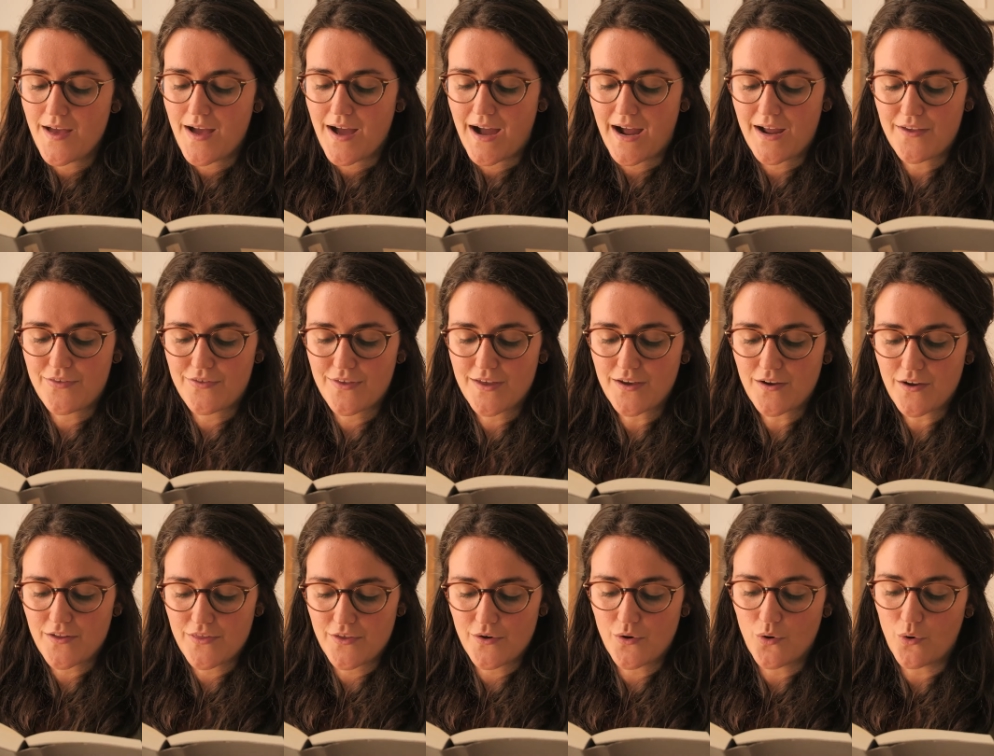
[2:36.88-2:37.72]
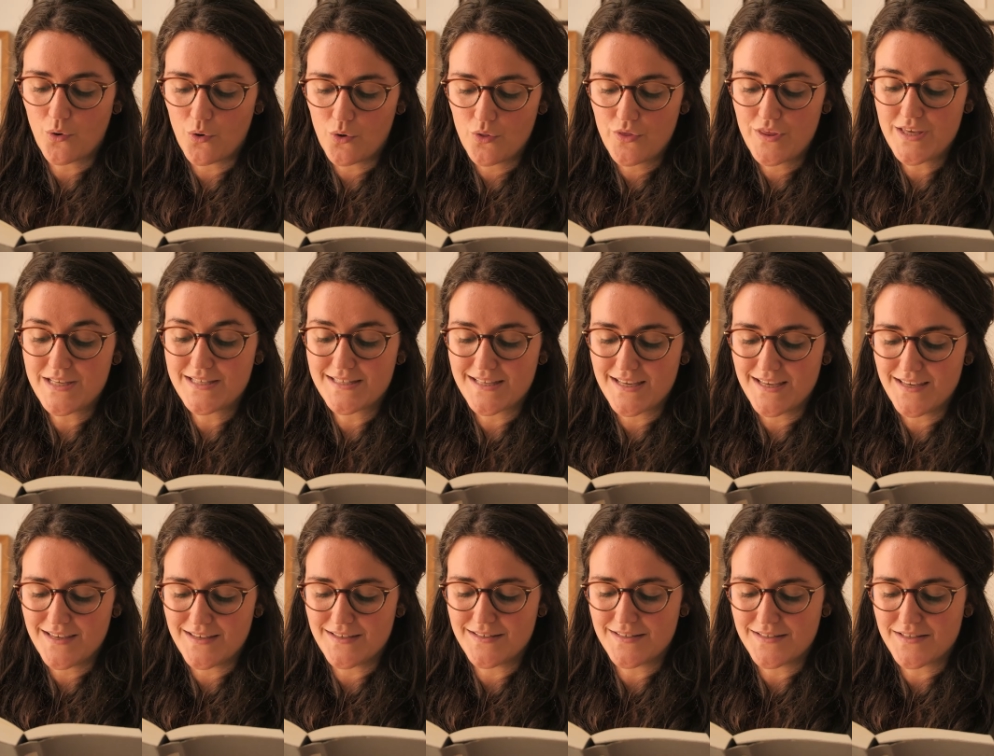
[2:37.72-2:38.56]
I think on the whole this
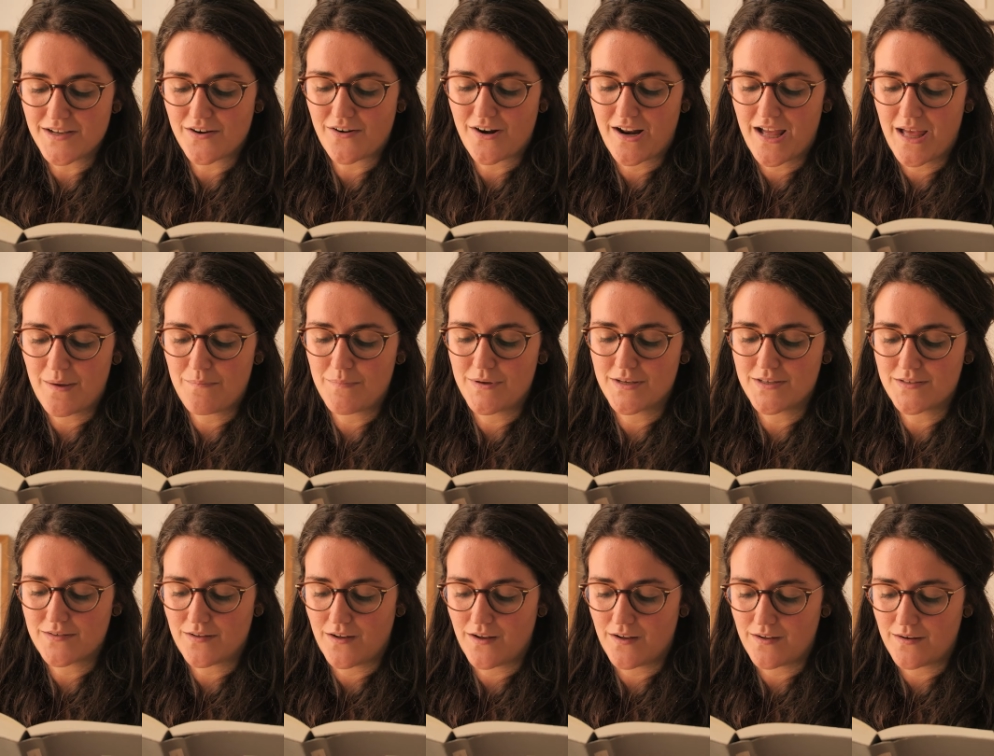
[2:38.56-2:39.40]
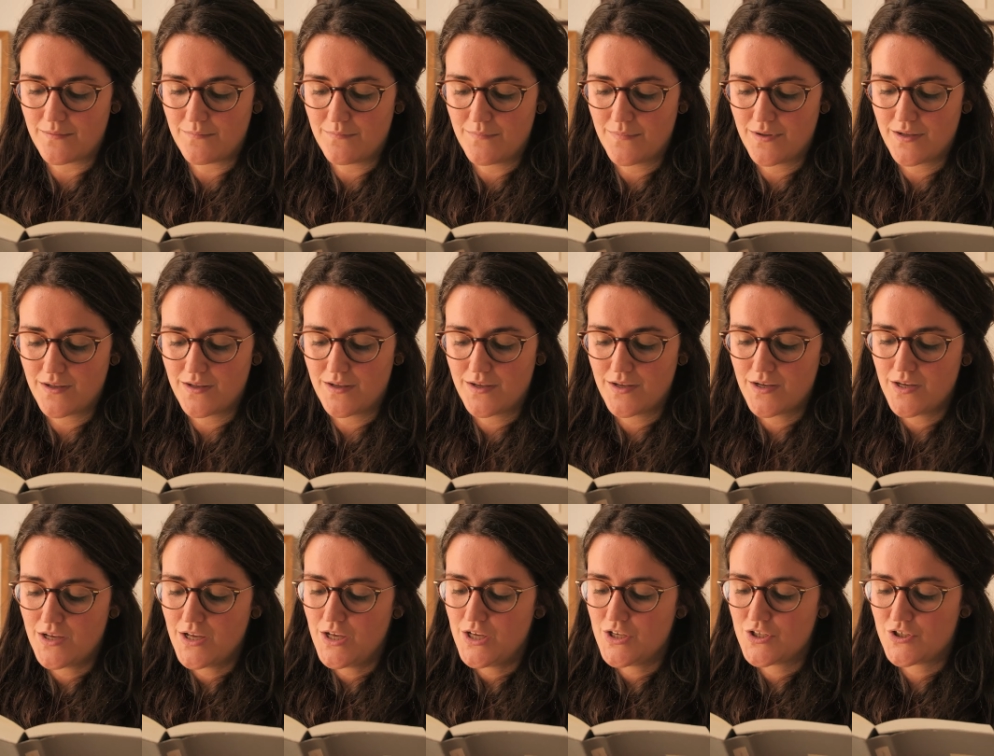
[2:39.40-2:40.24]
is our happiest autumn.
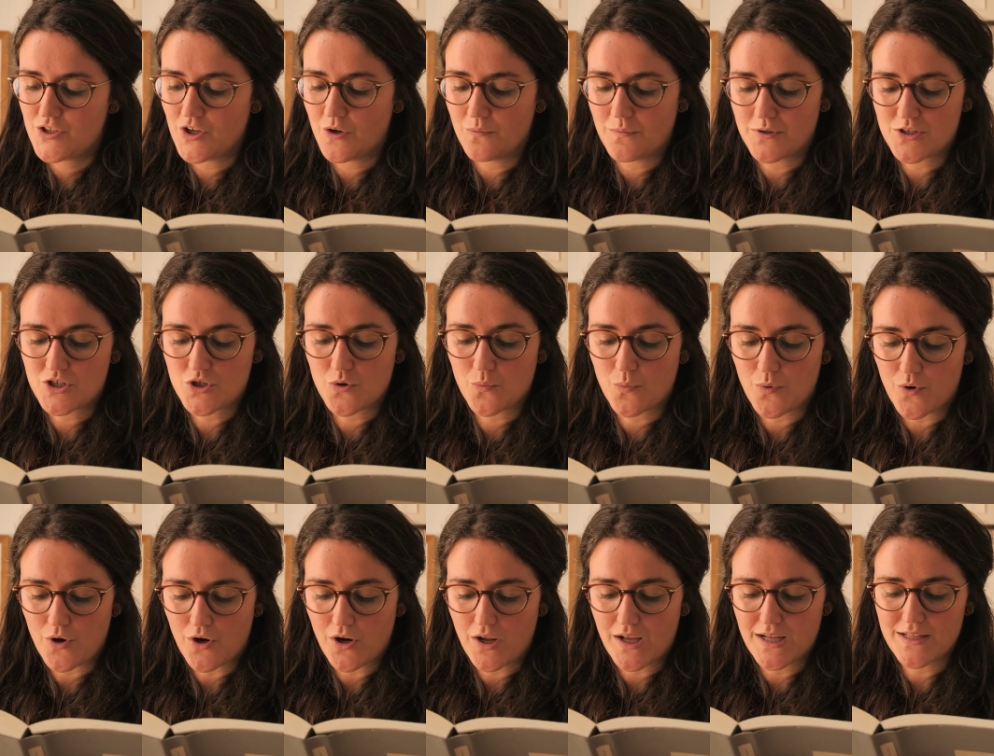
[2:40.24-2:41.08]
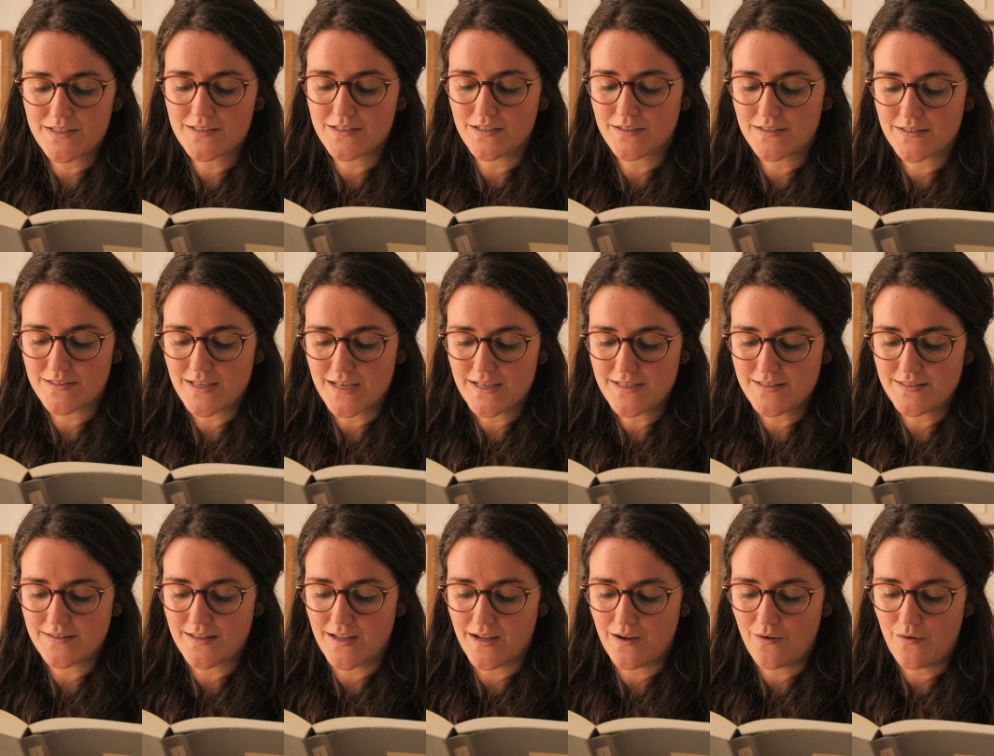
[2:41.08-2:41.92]
So much work and
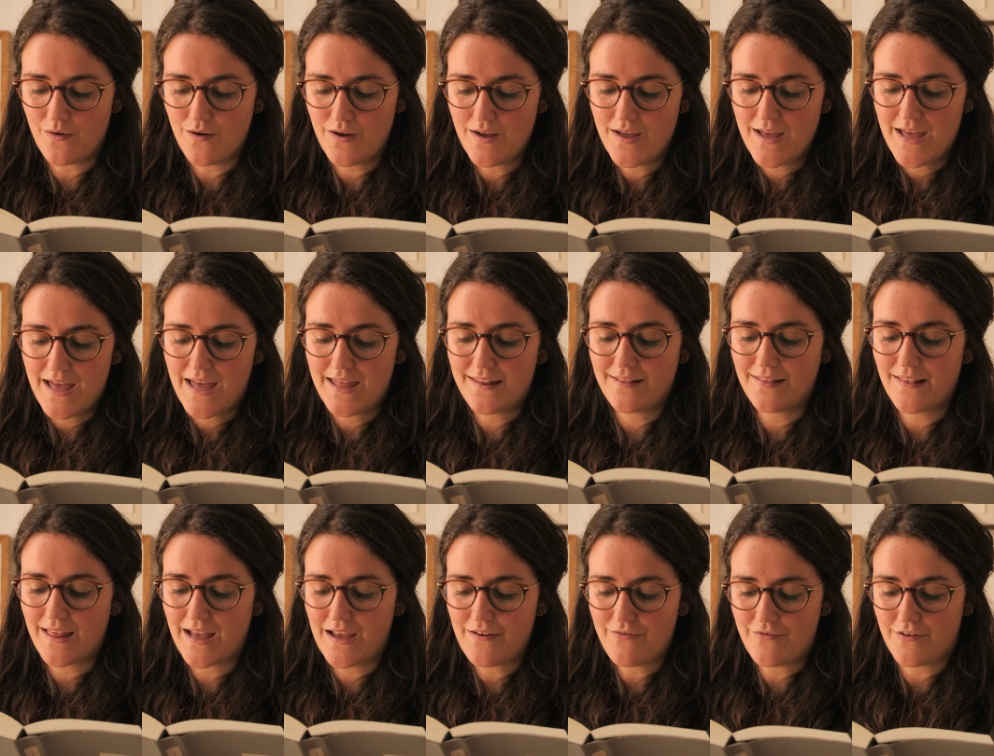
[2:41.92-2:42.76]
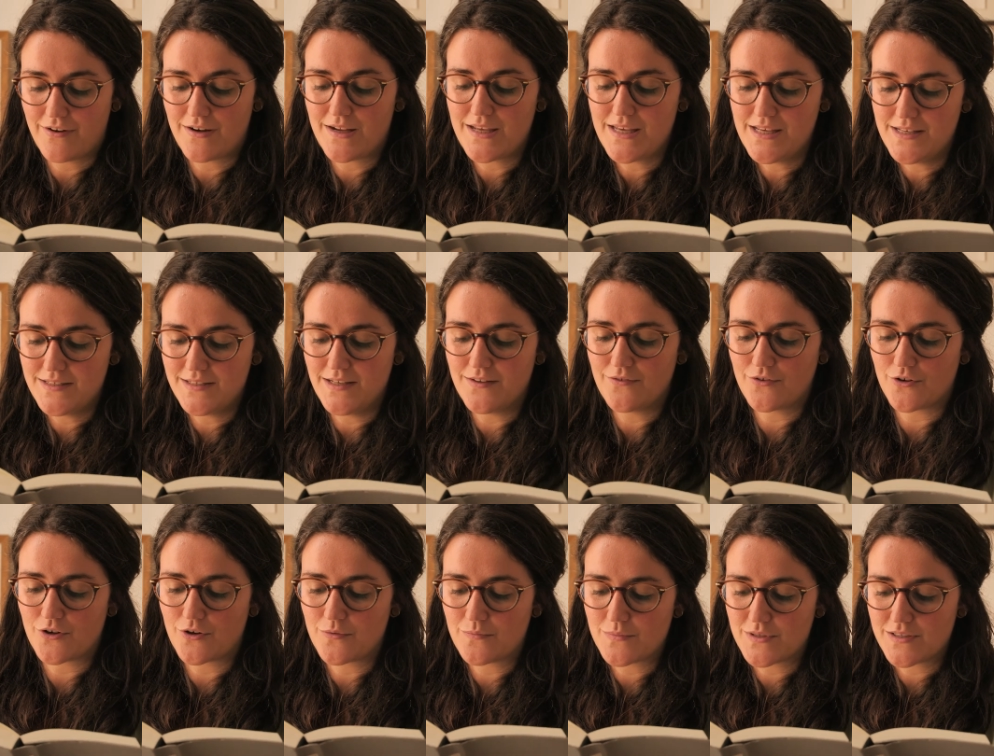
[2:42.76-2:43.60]
success now, and life on easy
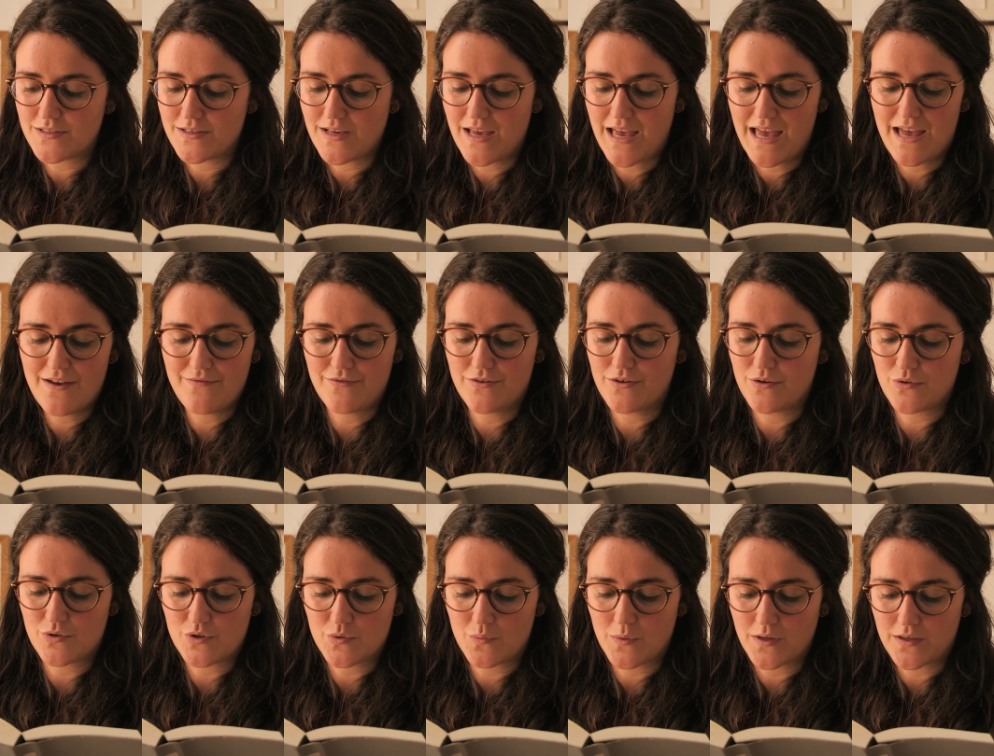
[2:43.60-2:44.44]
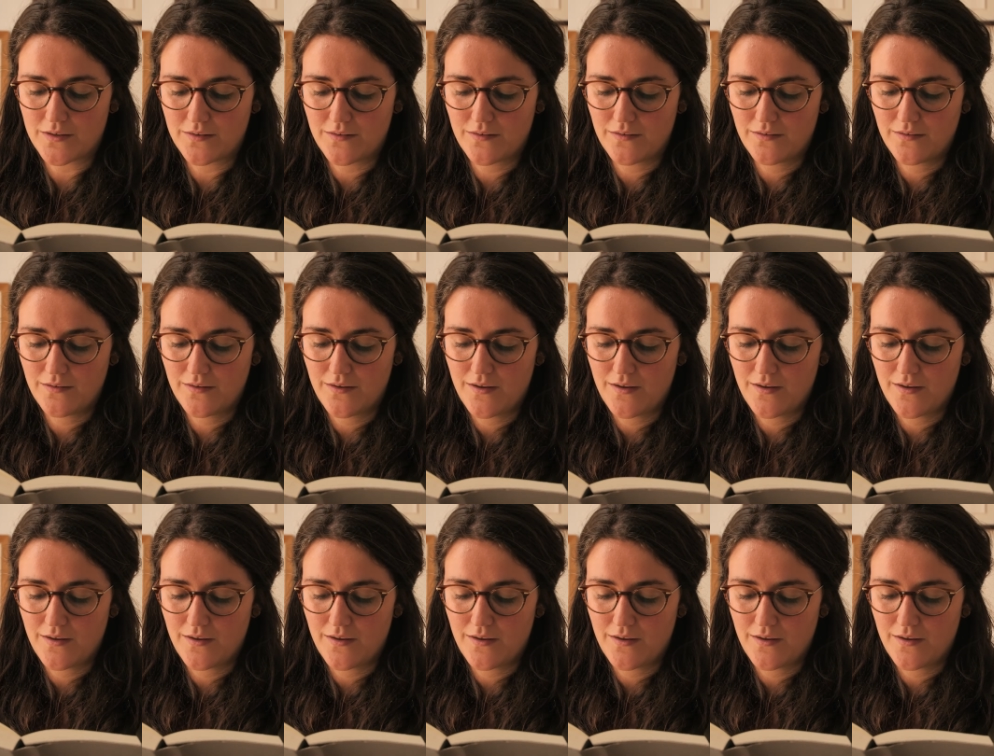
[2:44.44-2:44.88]
terms, heaven knows what.